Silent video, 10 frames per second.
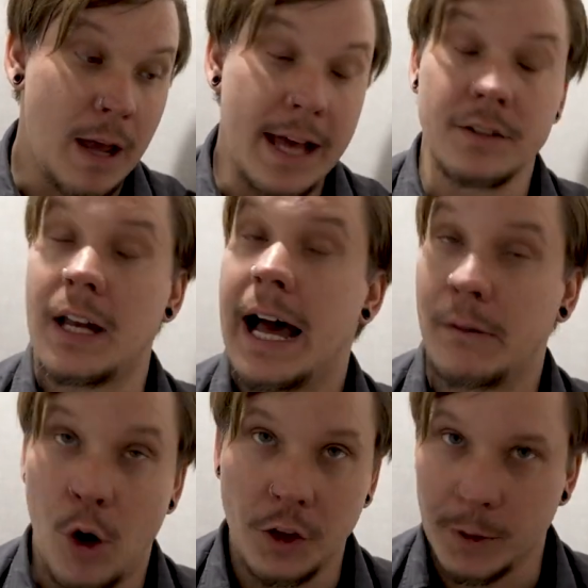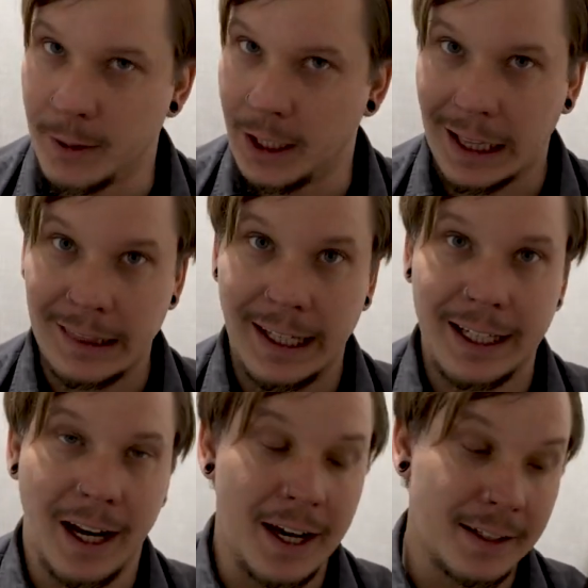has not ultimately
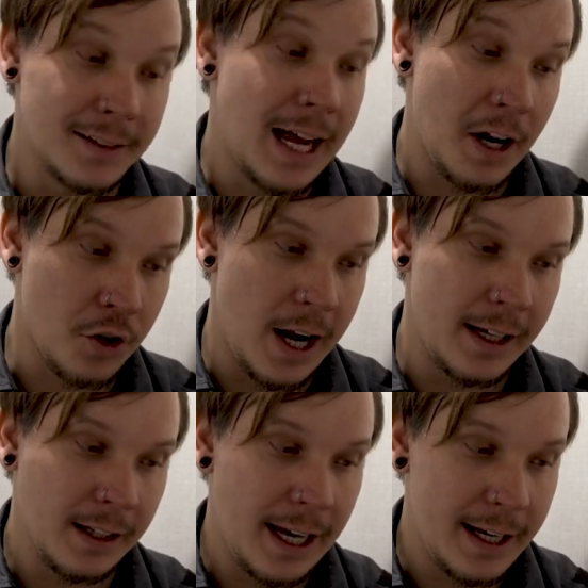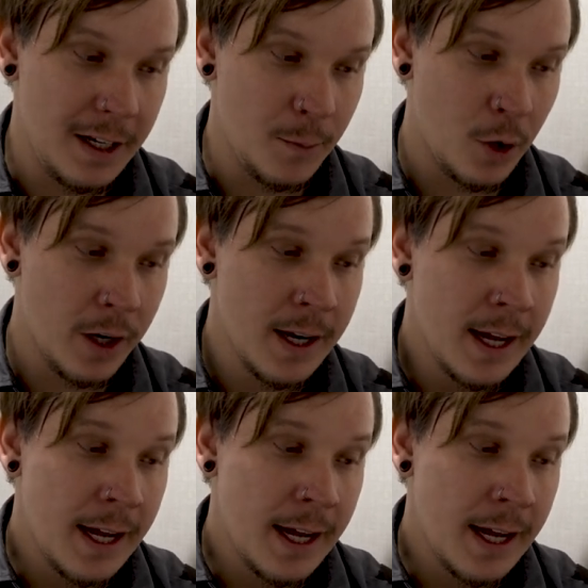lit and it's not trying to light anymore